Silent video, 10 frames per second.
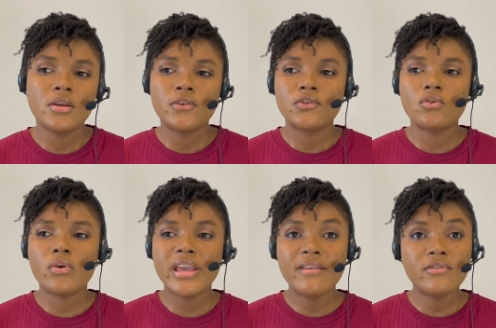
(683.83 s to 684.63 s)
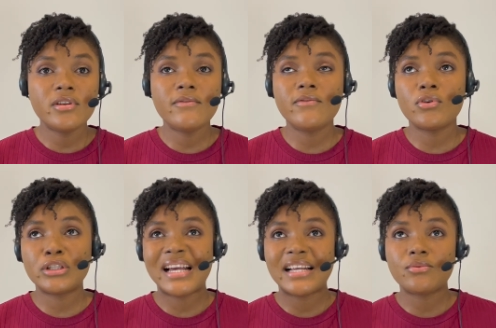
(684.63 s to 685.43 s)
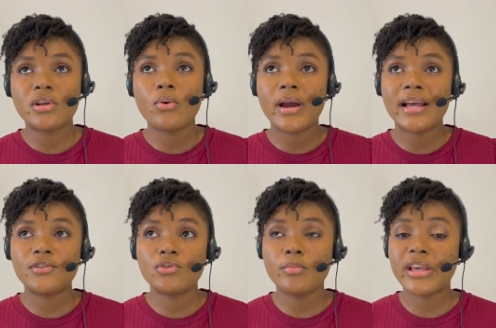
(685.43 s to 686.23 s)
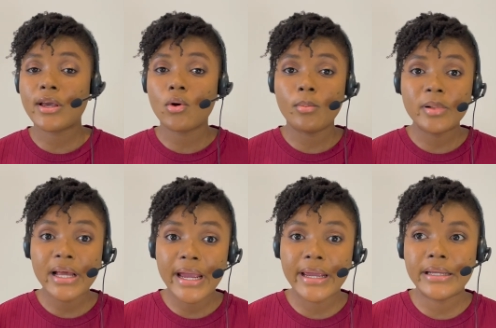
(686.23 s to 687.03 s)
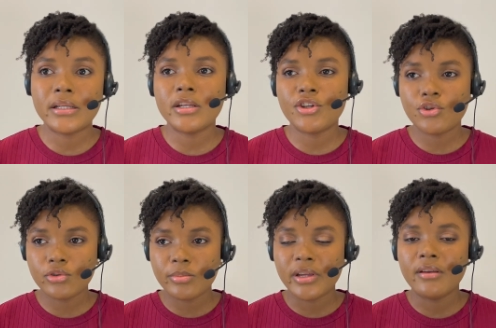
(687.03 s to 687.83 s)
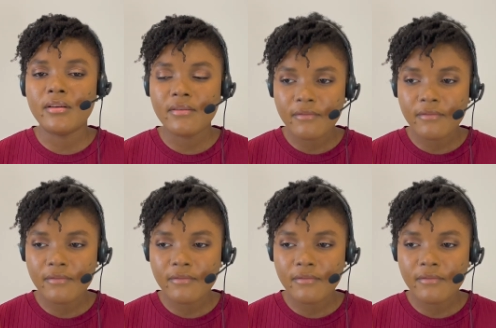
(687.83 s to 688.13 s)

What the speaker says: So even if your task requires you to make a complaint, it should be